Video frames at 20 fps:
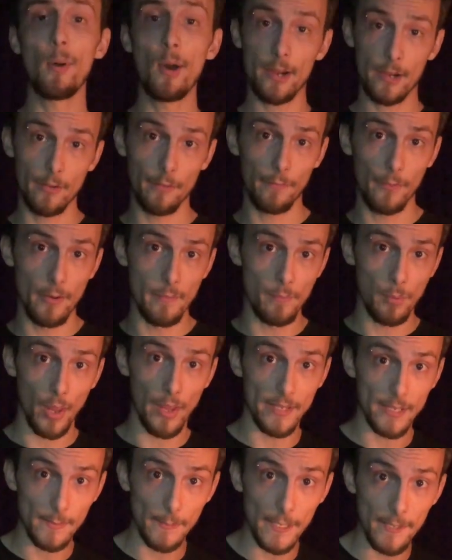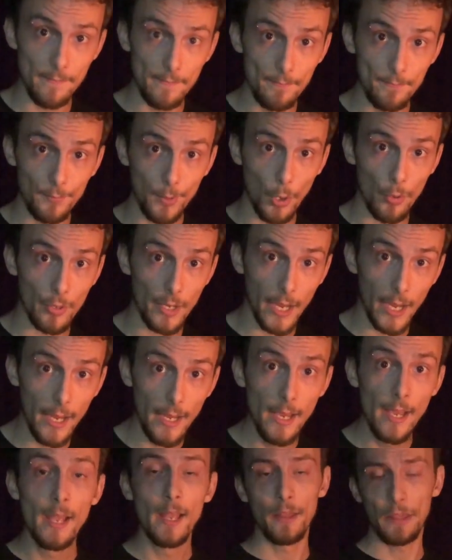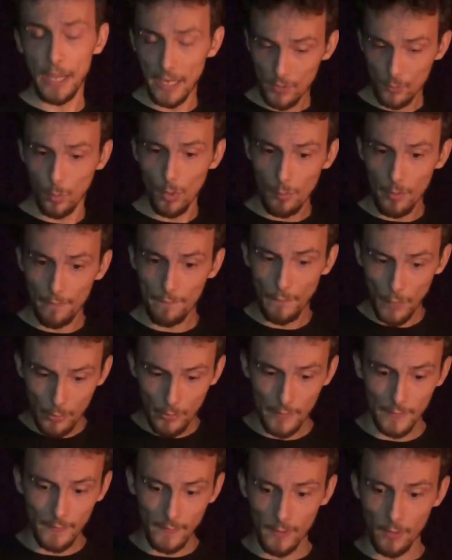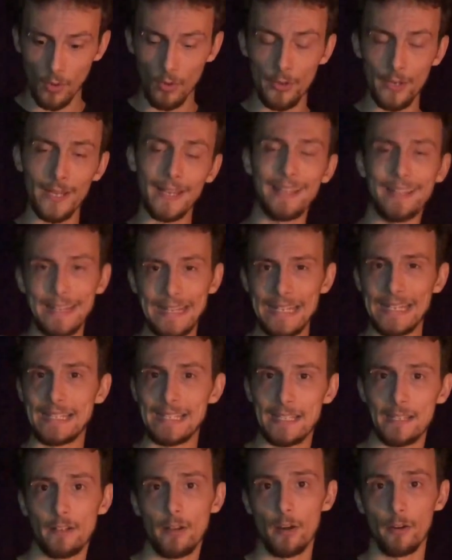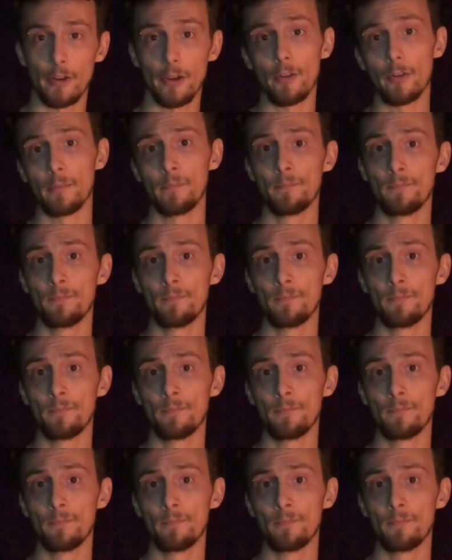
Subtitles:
microphone placement, okay? That's what we're focusing on in this scenario.